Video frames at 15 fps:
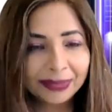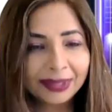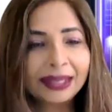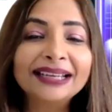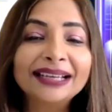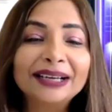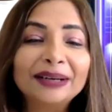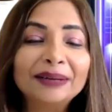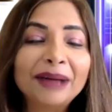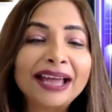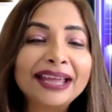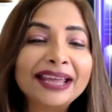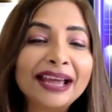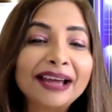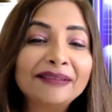And
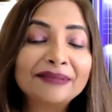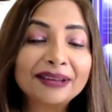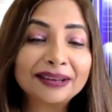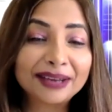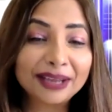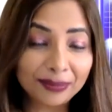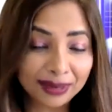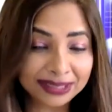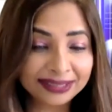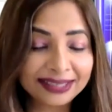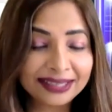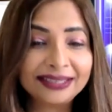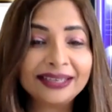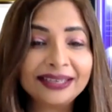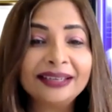I have
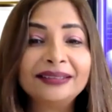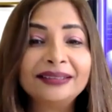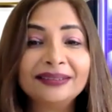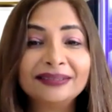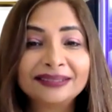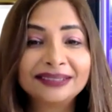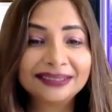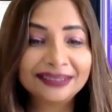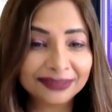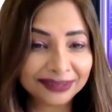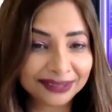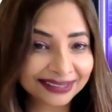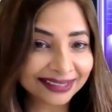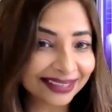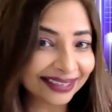requested Dr.
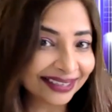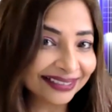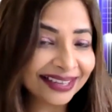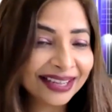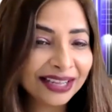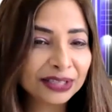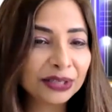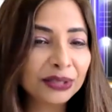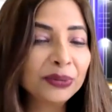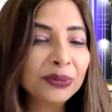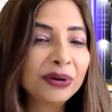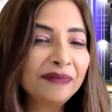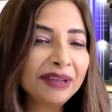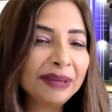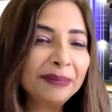Naushad Khan to
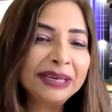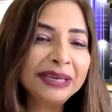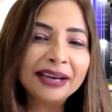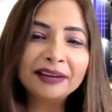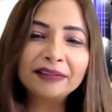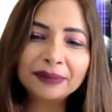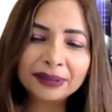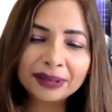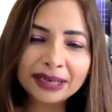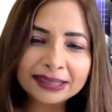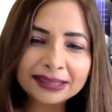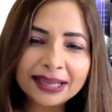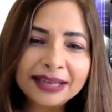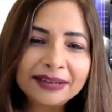do a webinar for us.